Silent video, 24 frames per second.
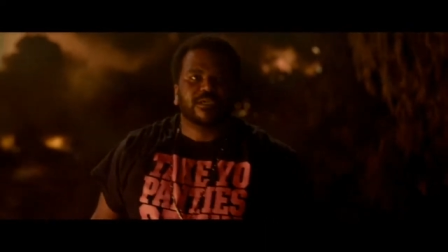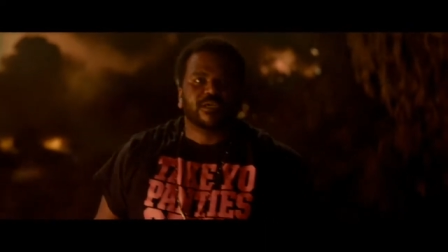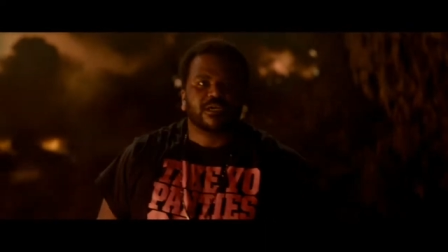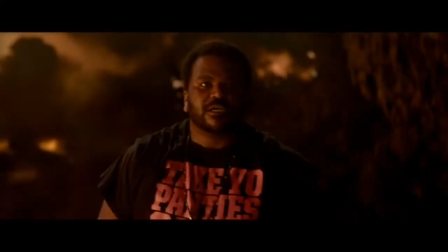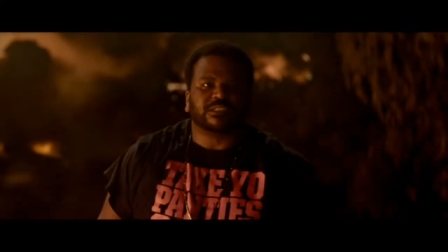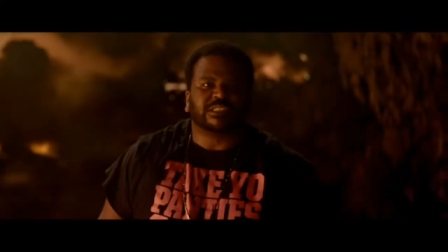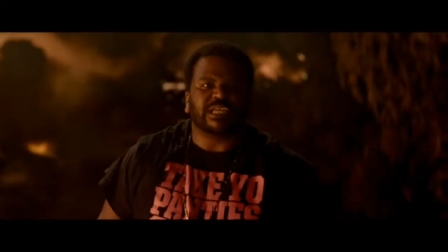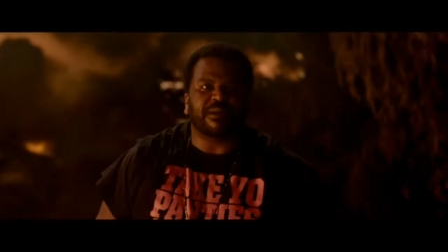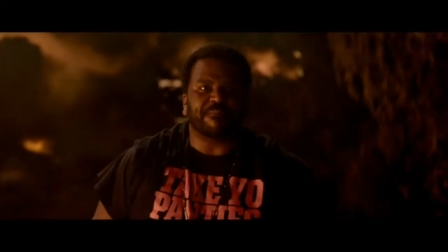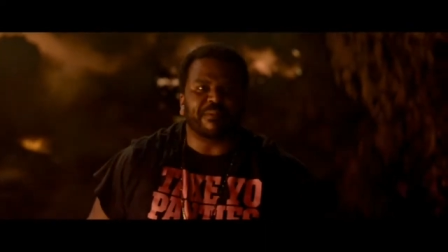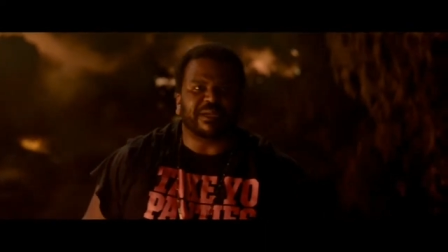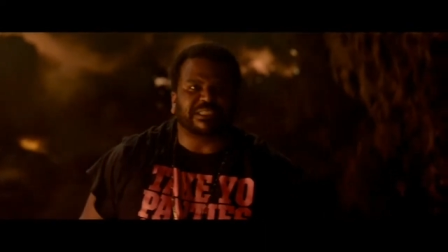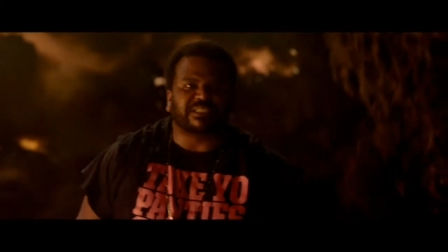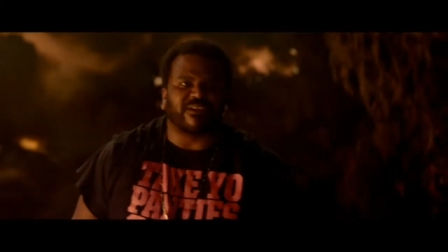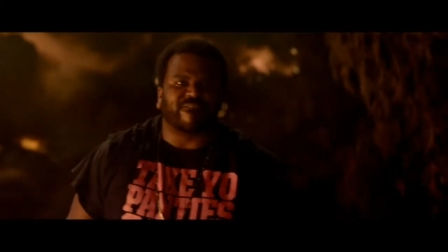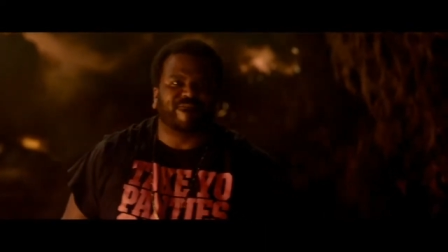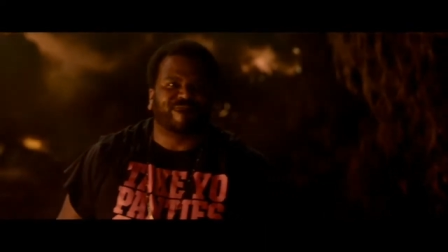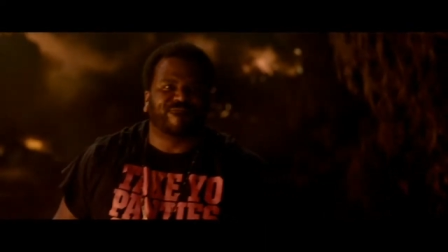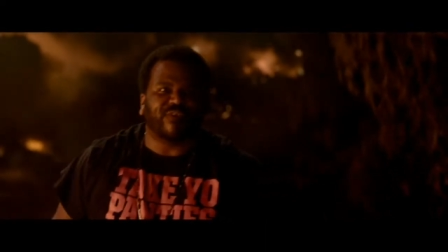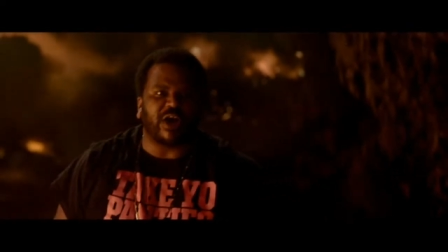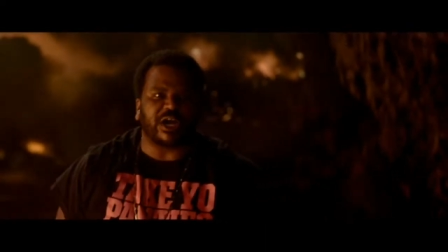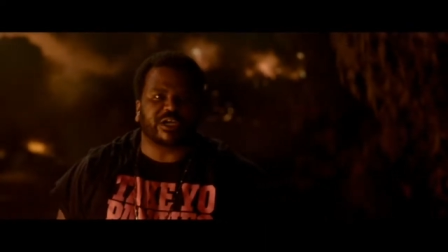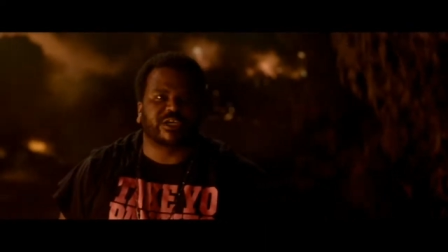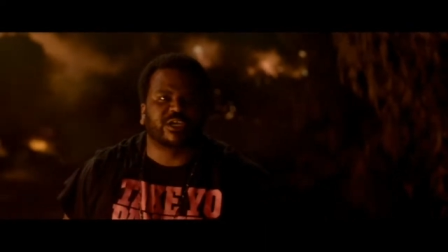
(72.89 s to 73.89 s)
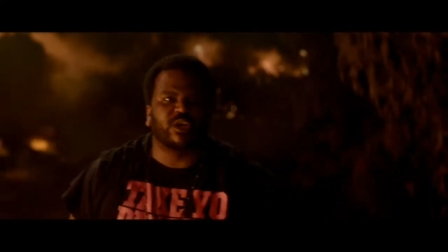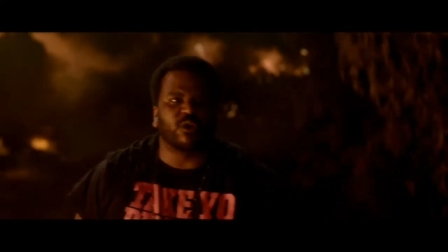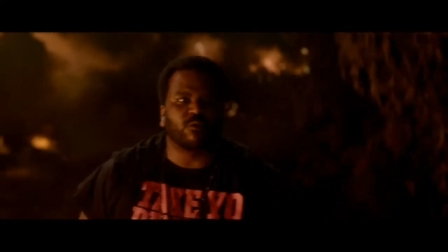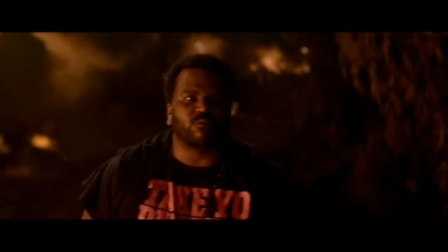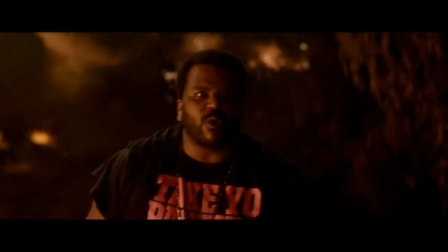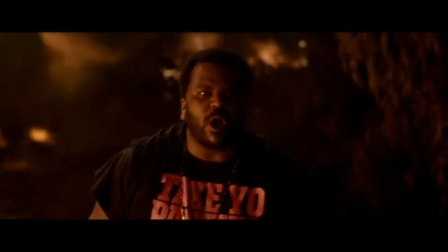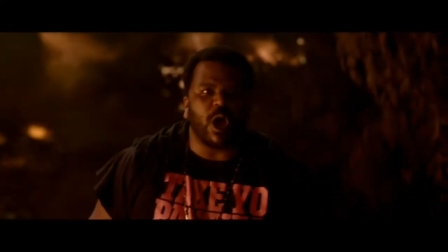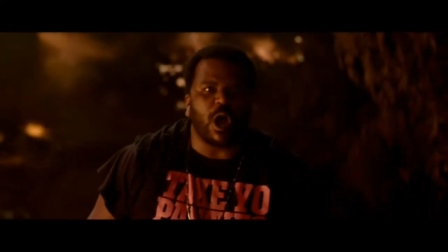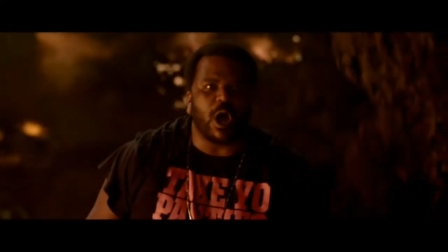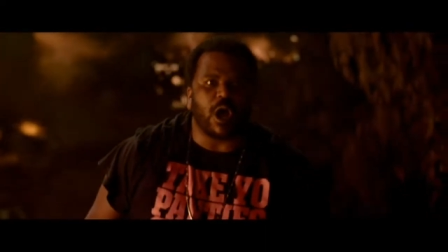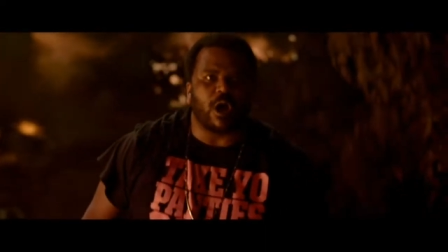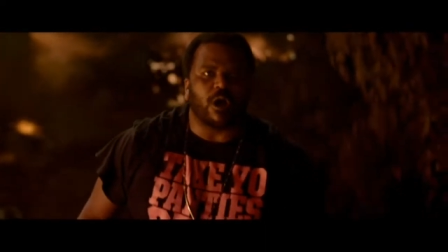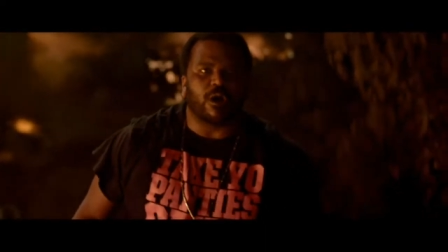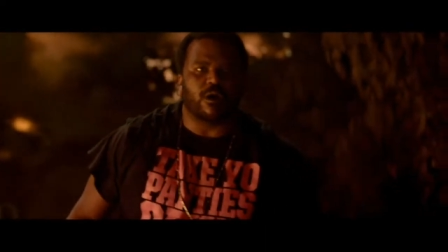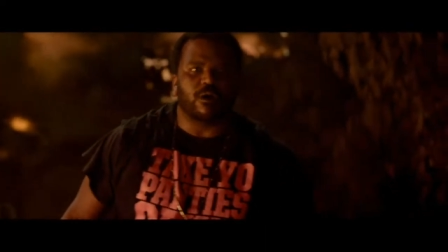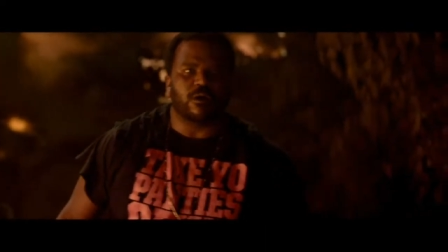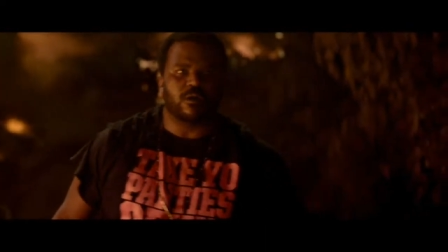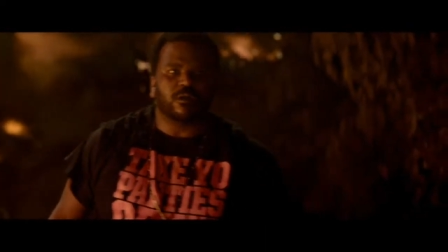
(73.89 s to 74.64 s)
Cause I'm about to fuck you raw!